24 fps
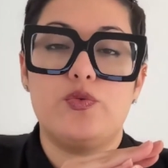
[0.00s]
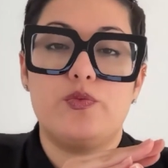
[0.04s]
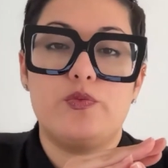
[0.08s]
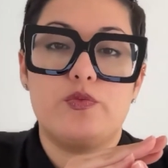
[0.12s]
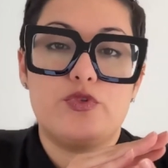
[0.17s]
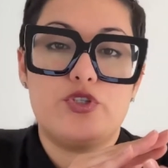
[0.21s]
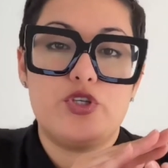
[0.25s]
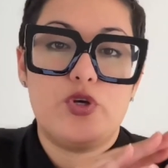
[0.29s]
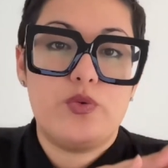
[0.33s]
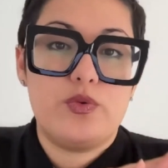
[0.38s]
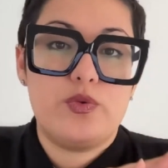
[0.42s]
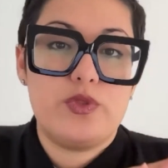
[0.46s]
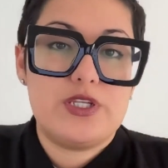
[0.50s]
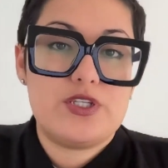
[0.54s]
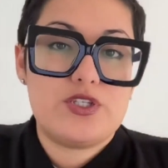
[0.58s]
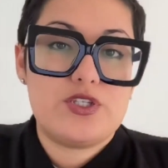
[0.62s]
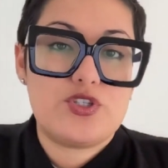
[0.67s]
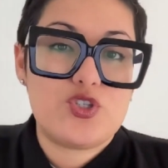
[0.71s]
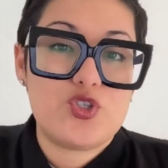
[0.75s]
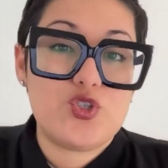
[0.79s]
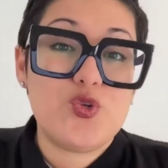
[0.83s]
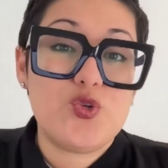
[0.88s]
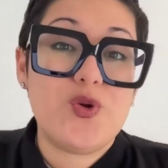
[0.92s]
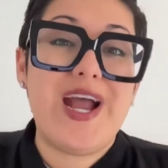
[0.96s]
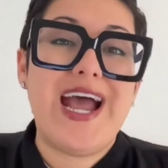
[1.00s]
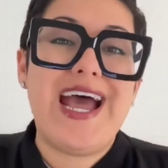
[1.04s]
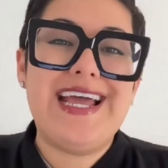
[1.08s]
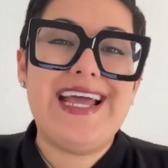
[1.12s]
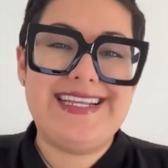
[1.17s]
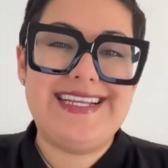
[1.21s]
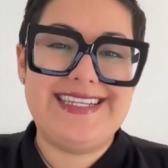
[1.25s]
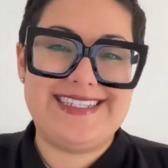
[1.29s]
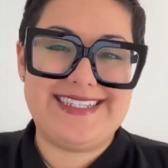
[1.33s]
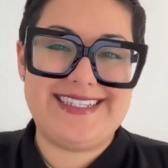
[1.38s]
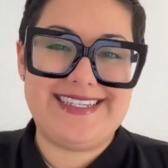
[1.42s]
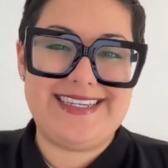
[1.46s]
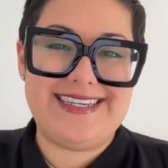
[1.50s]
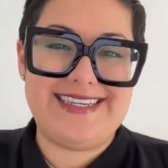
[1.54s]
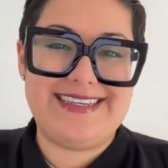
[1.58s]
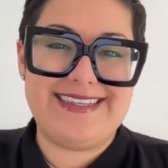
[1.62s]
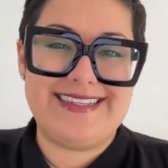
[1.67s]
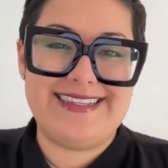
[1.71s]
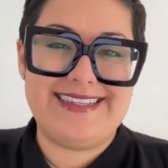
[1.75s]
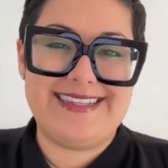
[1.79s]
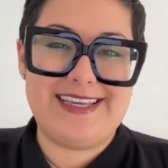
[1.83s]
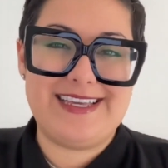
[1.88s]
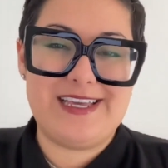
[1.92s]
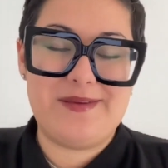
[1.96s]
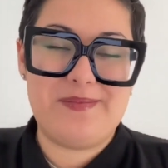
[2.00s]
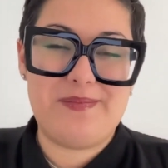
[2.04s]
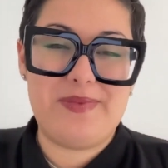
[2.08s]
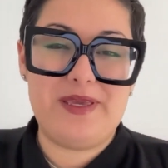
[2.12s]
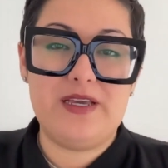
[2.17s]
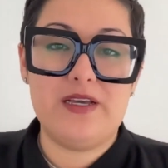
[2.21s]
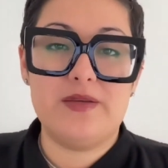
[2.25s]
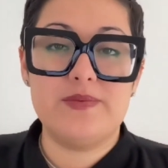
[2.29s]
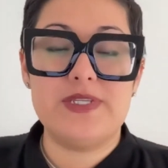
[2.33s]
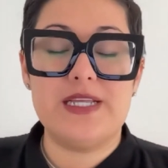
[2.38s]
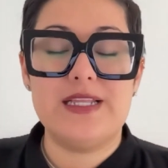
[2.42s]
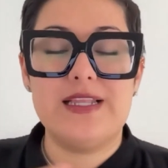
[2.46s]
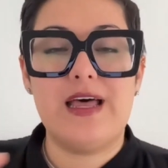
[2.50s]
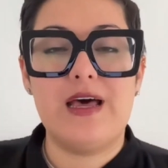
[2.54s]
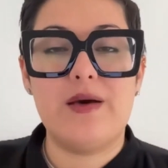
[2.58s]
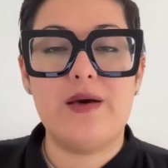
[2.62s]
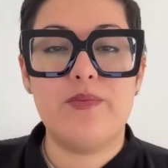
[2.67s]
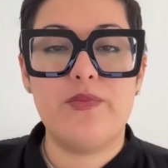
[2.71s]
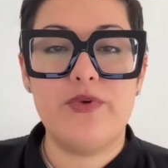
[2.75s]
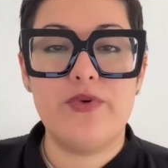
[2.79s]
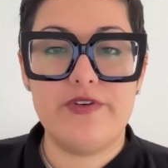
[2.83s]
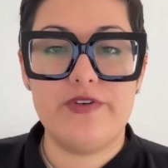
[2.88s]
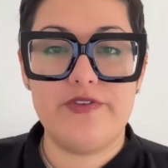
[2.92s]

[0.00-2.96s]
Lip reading: So the strategy becomes a lot more